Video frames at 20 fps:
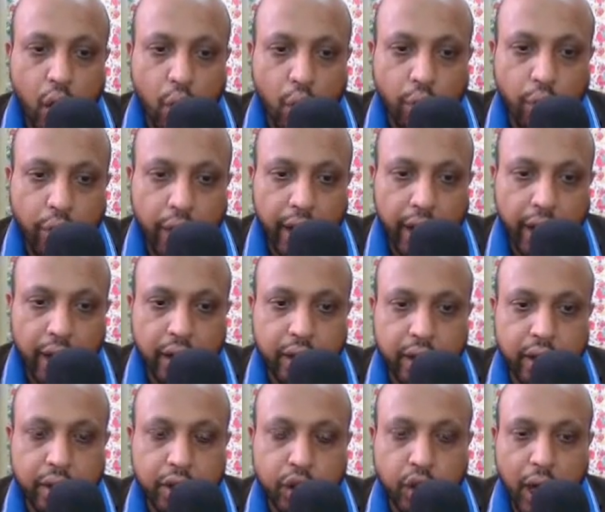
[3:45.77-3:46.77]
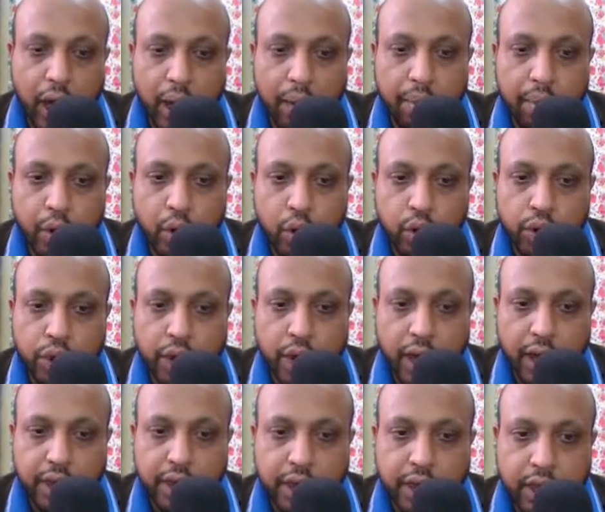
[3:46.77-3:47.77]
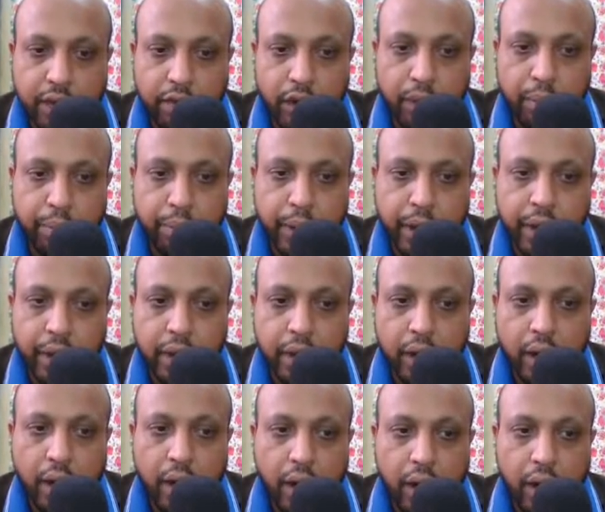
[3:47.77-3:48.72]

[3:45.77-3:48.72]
where the embryo starts developing,